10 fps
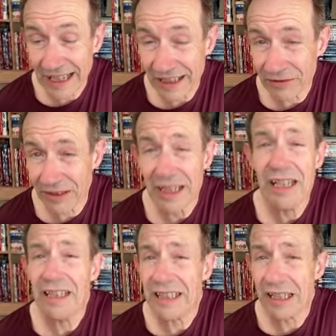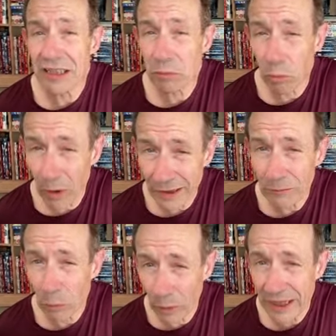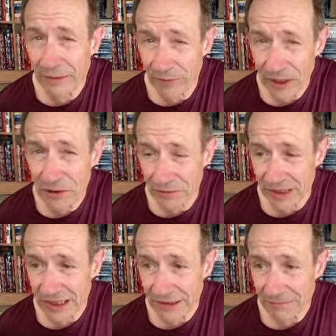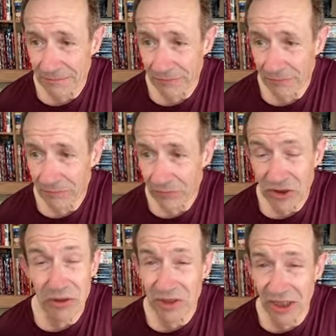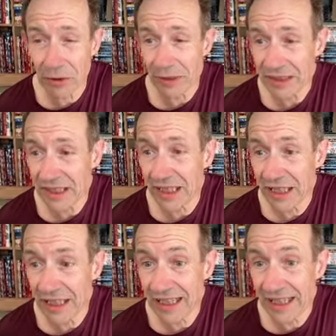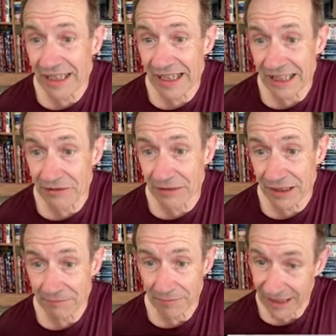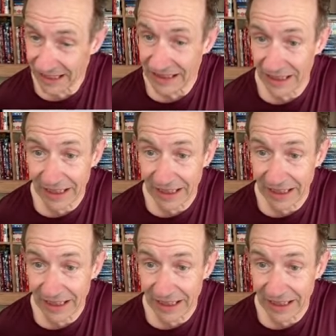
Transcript: category. Now there's one weird feature of this. As soon as I do it, say link category, it's